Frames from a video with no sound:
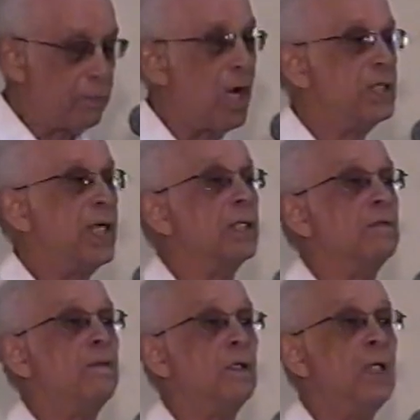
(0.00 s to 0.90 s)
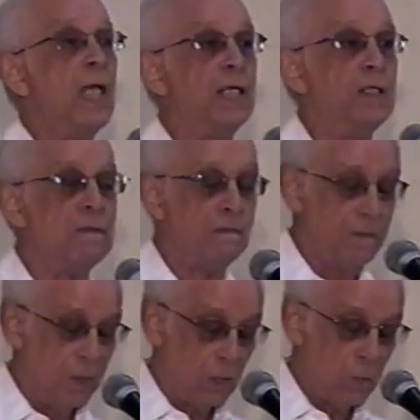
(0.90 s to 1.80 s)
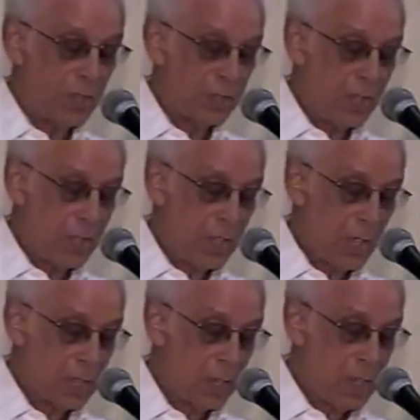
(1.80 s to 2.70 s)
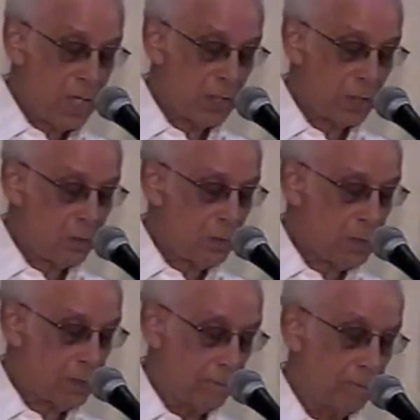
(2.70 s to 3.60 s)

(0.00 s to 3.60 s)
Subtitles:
the project for collective West Indian nationhood.